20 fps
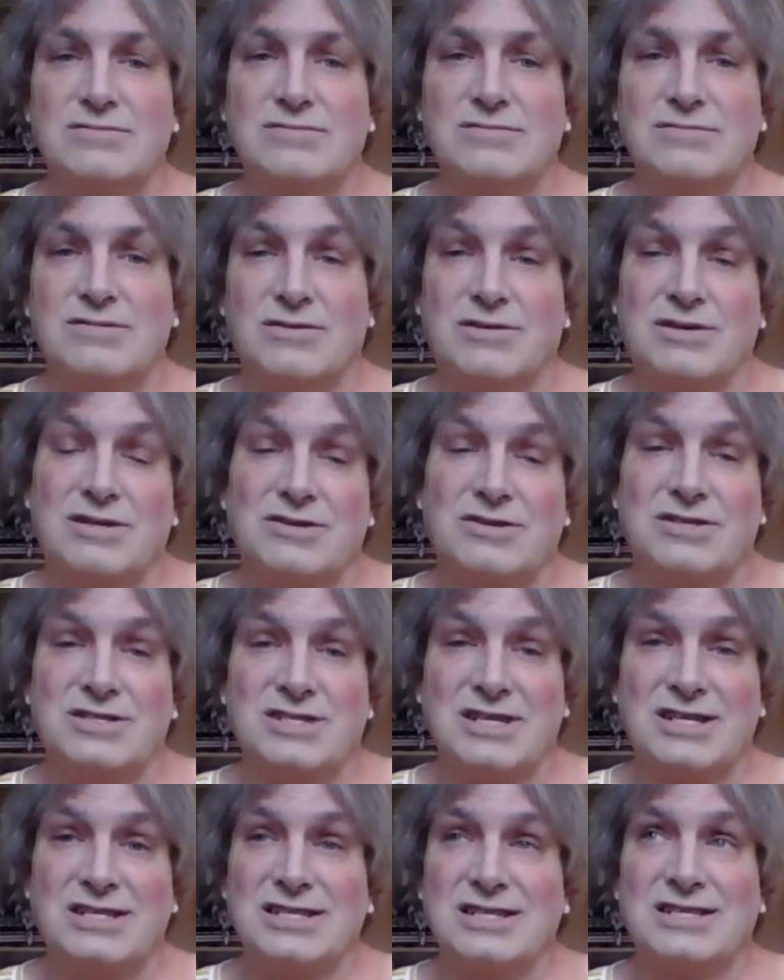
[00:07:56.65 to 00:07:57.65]

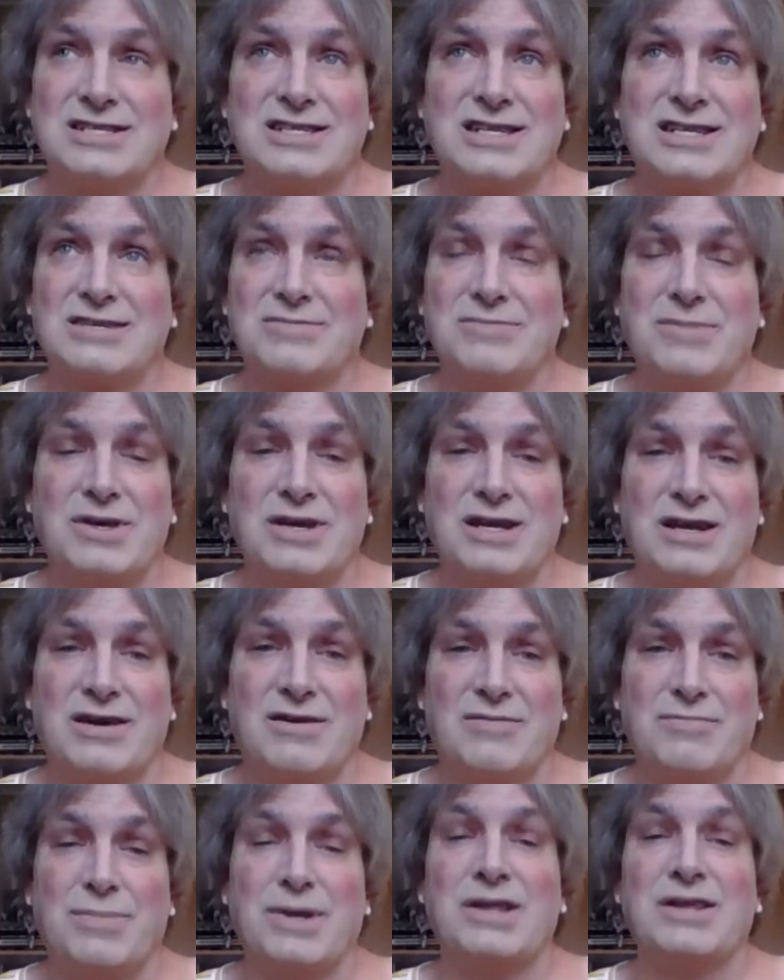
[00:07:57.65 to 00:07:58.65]
66
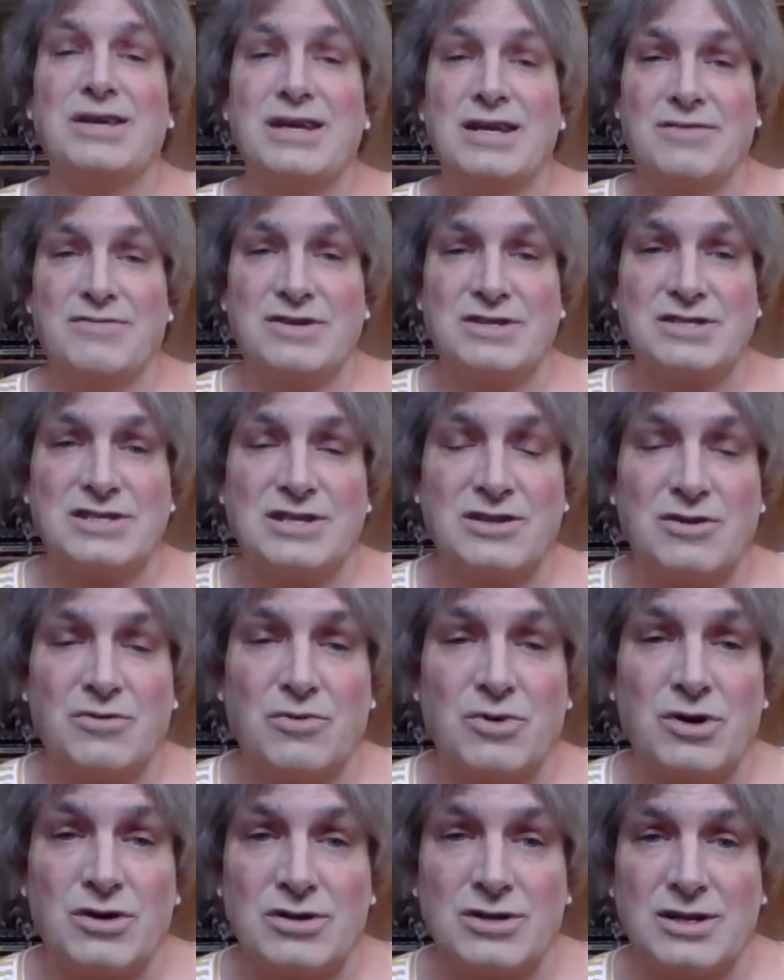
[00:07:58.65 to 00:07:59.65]
billion of us in the
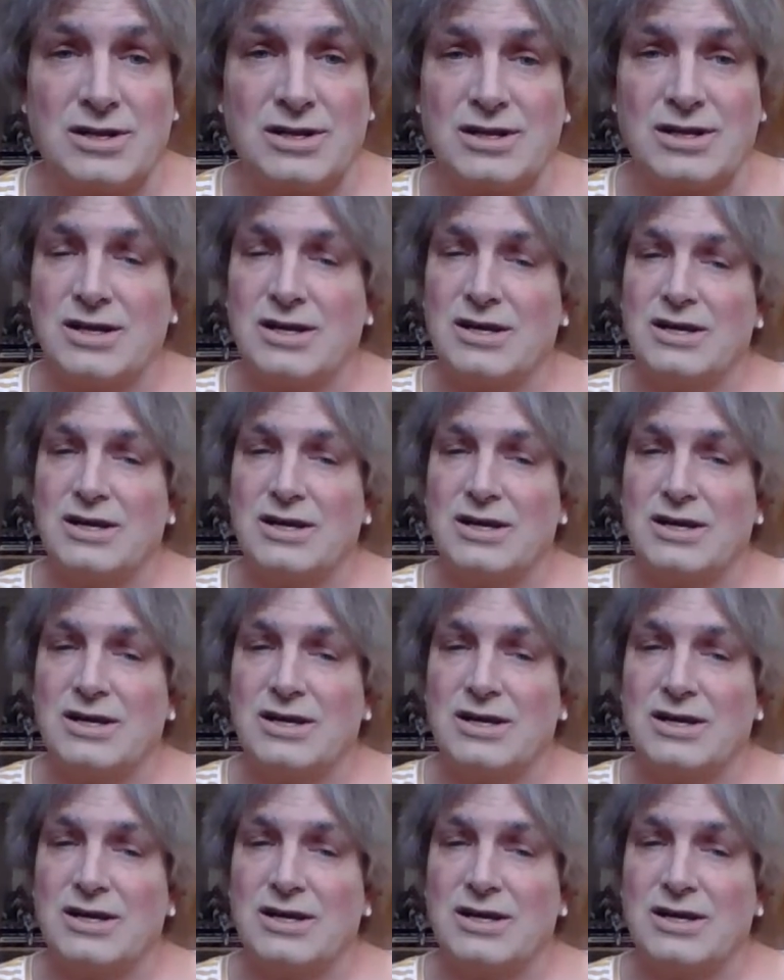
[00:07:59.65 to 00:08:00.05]
world, and